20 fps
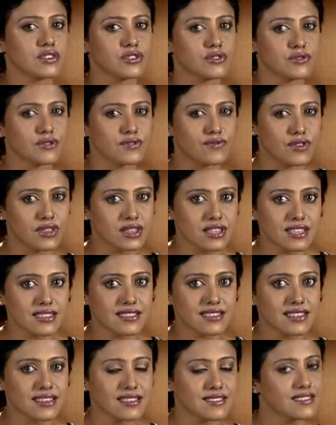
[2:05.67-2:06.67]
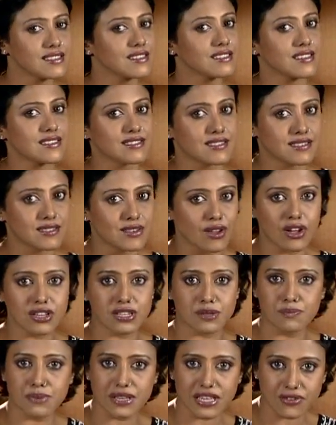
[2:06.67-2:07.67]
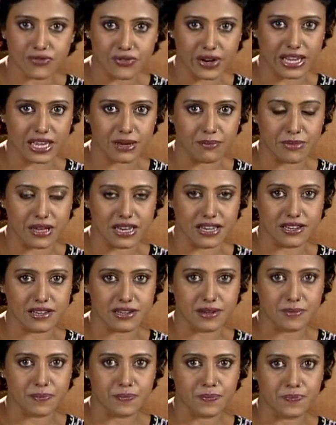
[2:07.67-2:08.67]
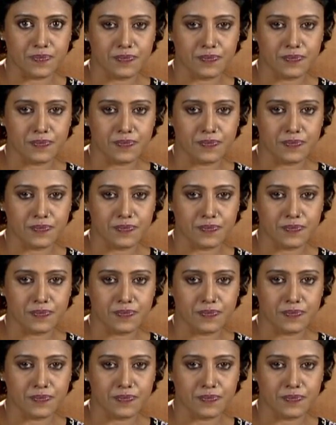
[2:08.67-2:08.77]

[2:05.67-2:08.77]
shoes for this season is not being recommended.